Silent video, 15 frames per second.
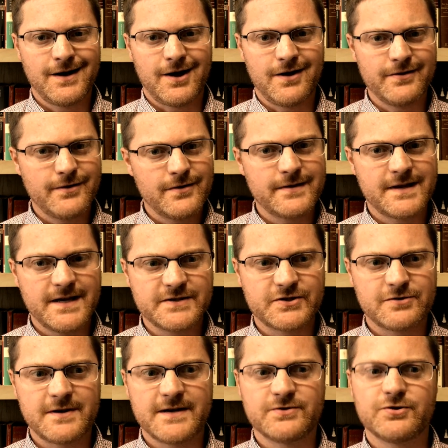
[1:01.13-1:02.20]
Although the
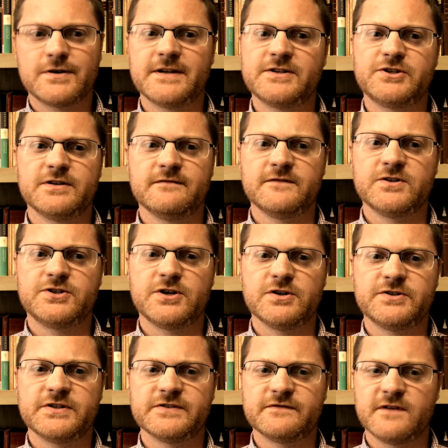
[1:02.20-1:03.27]
history and tradition of the
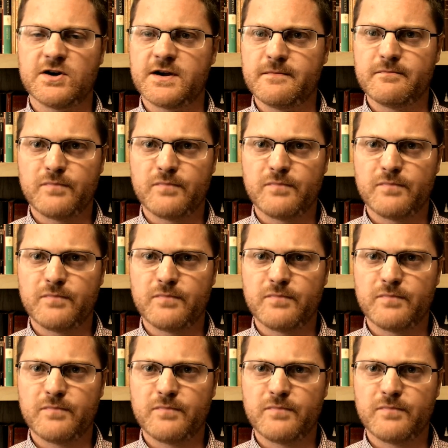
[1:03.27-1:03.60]
church is very